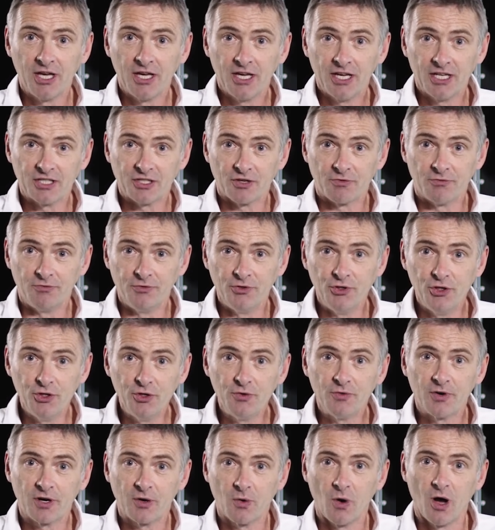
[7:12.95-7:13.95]
is a new
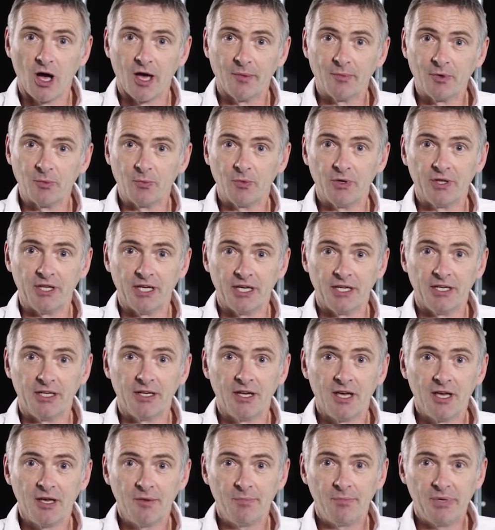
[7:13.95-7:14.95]
requirement within
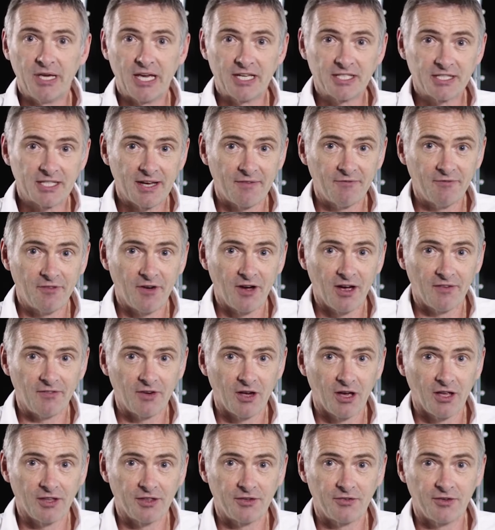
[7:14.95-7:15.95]
BS
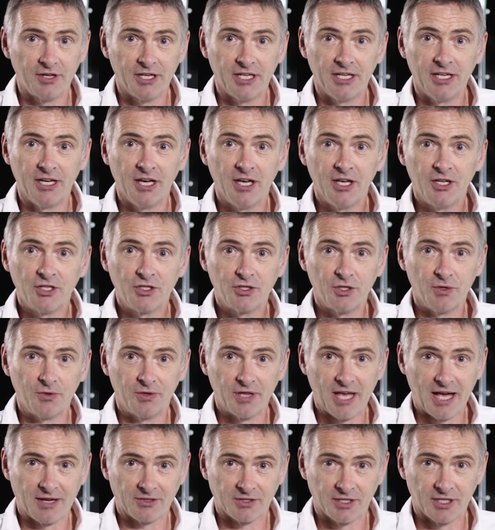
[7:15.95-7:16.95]
7593
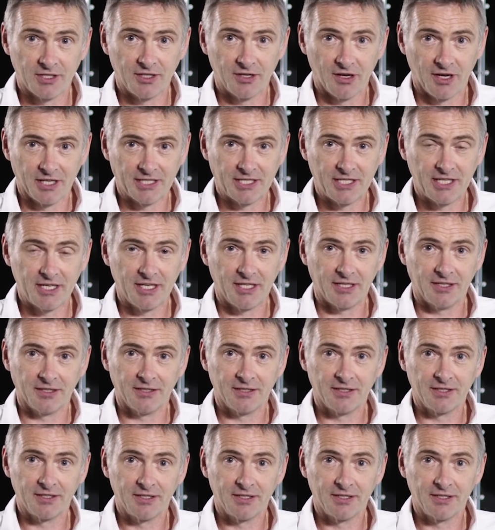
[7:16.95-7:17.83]
2019.